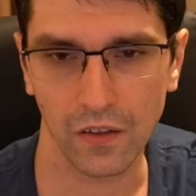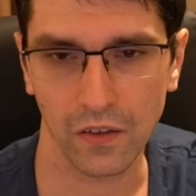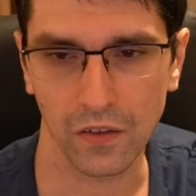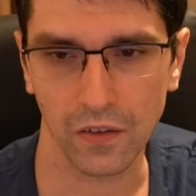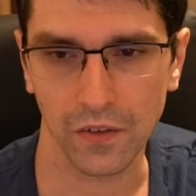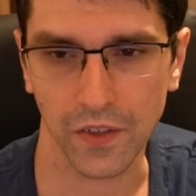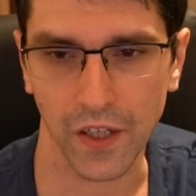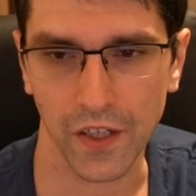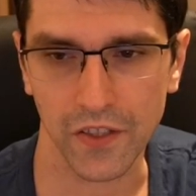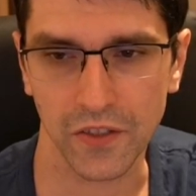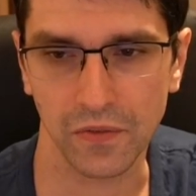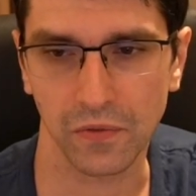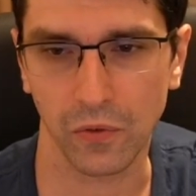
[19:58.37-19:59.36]

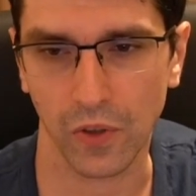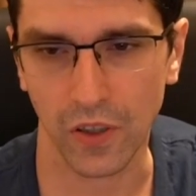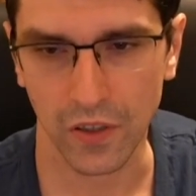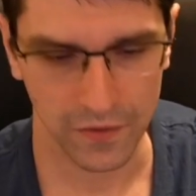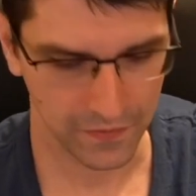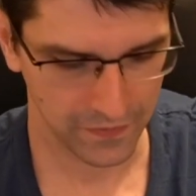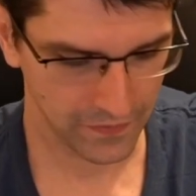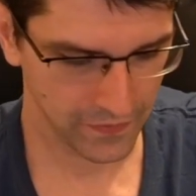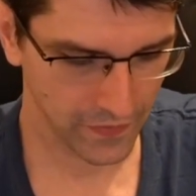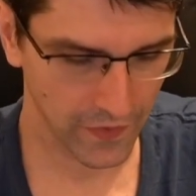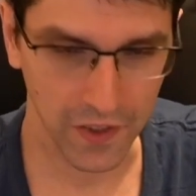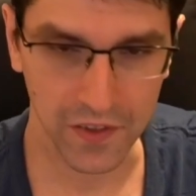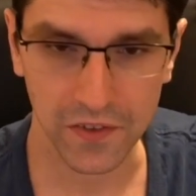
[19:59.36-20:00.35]
knight g4.
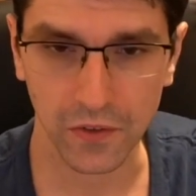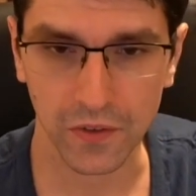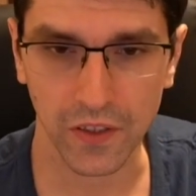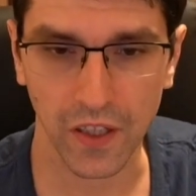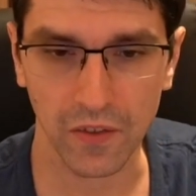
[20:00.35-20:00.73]
There is no